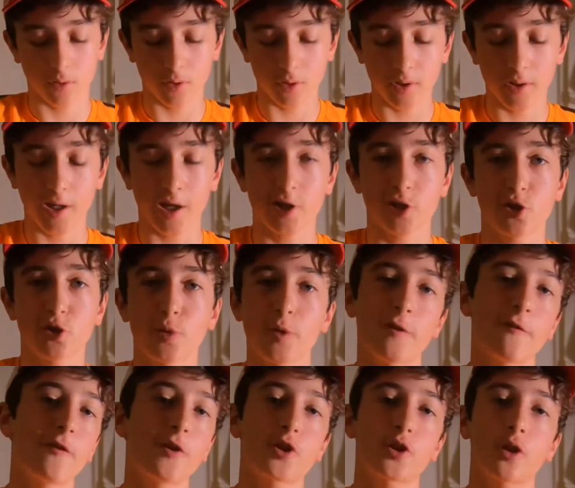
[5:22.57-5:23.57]
You can catch
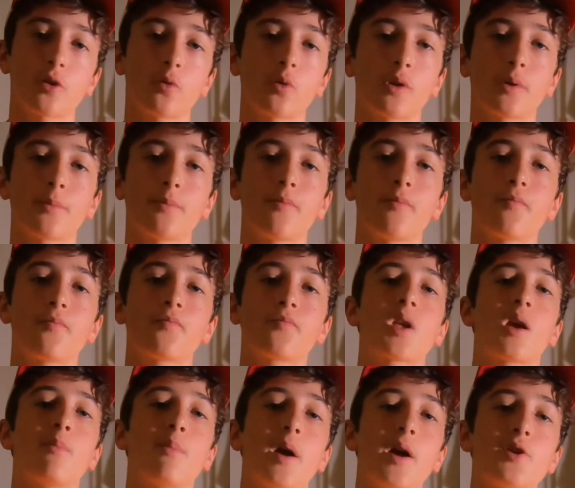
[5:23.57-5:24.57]
3 fish on one.
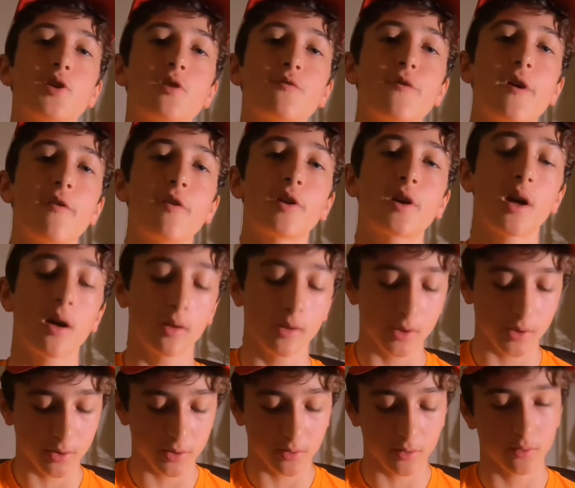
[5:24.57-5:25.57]
My 2 favorite
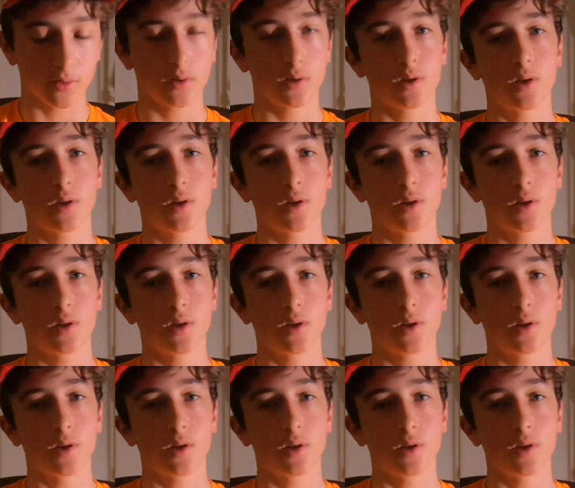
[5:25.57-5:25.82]
colors,